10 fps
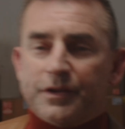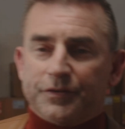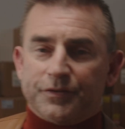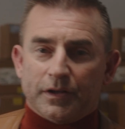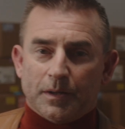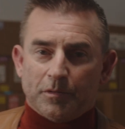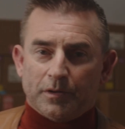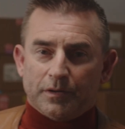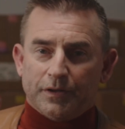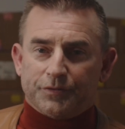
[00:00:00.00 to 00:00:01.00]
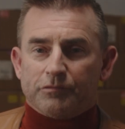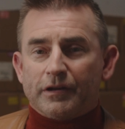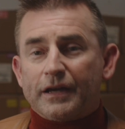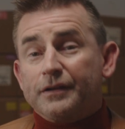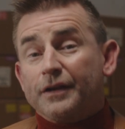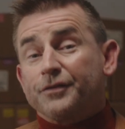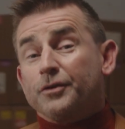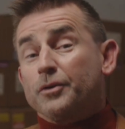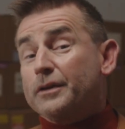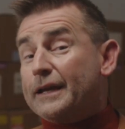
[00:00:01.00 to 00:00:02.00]
this dilemma is to recognize
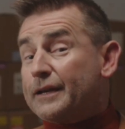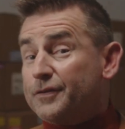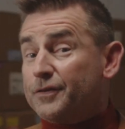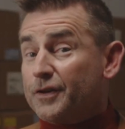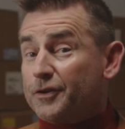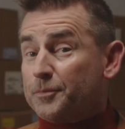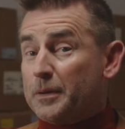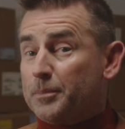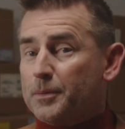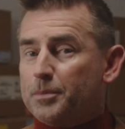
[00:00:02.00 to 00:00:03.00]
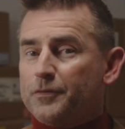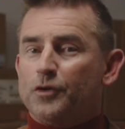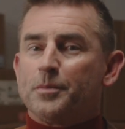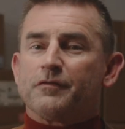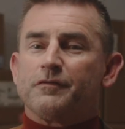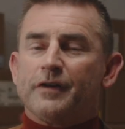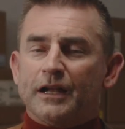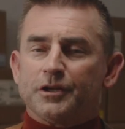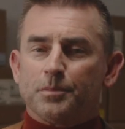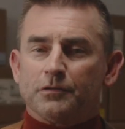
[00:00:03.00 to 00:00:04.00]
that your legacy salespeople are performing
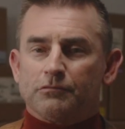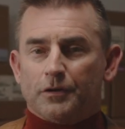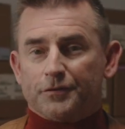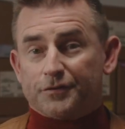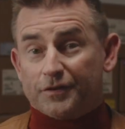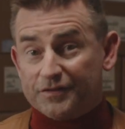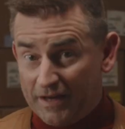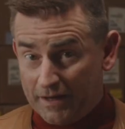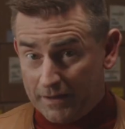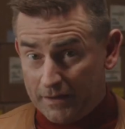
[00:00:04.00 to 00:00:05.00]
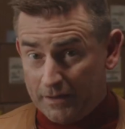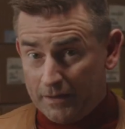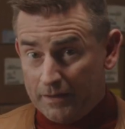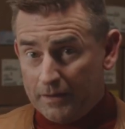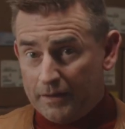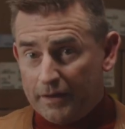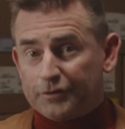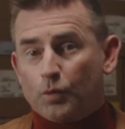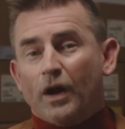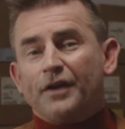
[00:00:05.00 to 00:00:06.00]
valuable roles today as
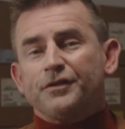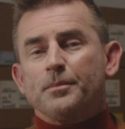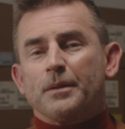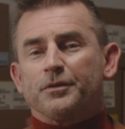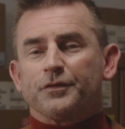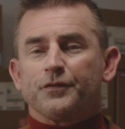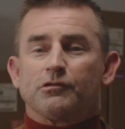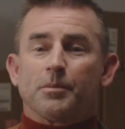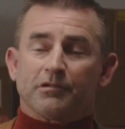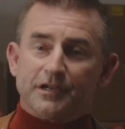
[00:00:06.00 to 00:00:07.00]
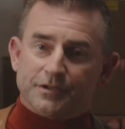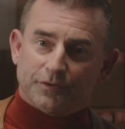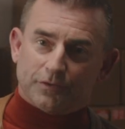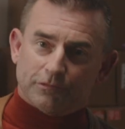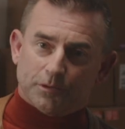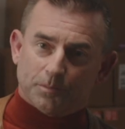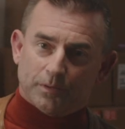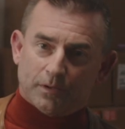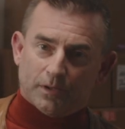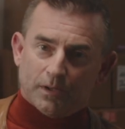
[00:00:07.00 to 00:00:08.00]
quasi-members of your operations group.
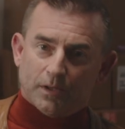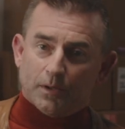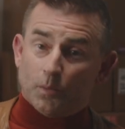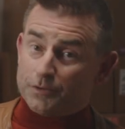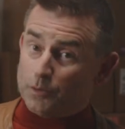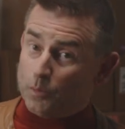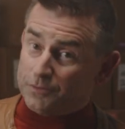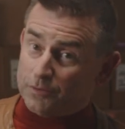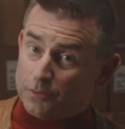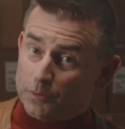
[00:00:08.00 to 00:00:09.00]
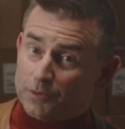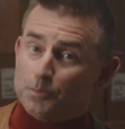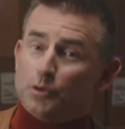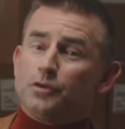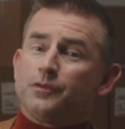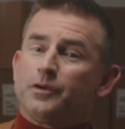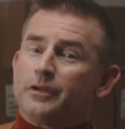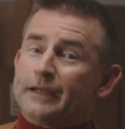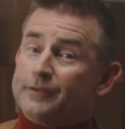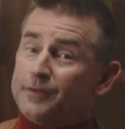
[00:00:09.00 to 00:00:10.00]
What you want to do is move your
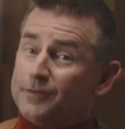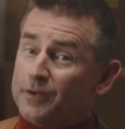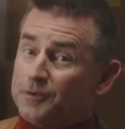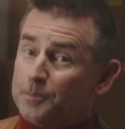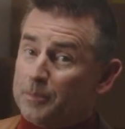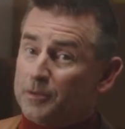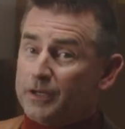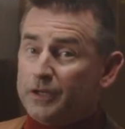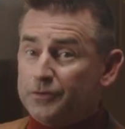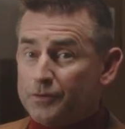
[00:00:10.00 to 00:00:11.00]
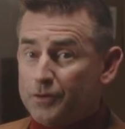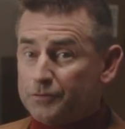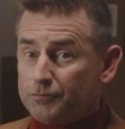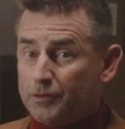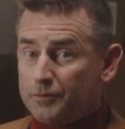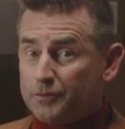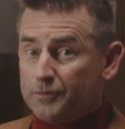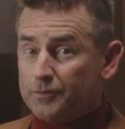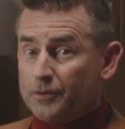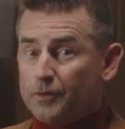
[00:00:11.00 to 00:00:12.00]
legacy salespeople into those
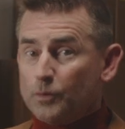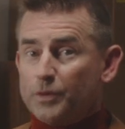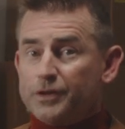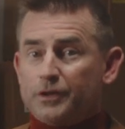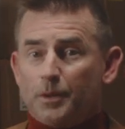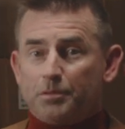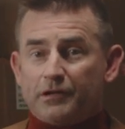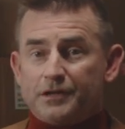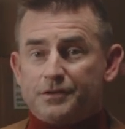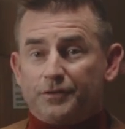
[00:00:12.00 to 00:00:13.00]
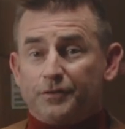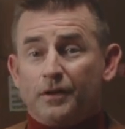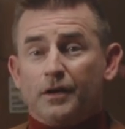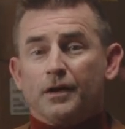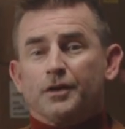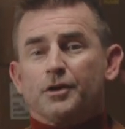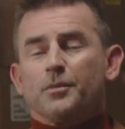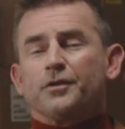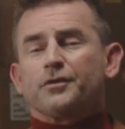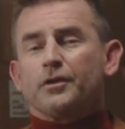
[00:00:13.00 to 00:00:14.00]
roles within operations that
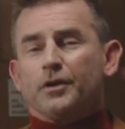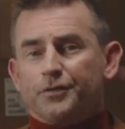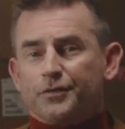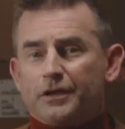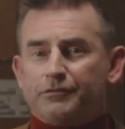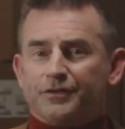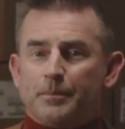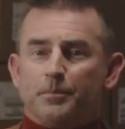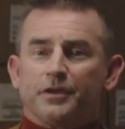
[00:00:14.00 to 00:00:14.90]
most closely resemble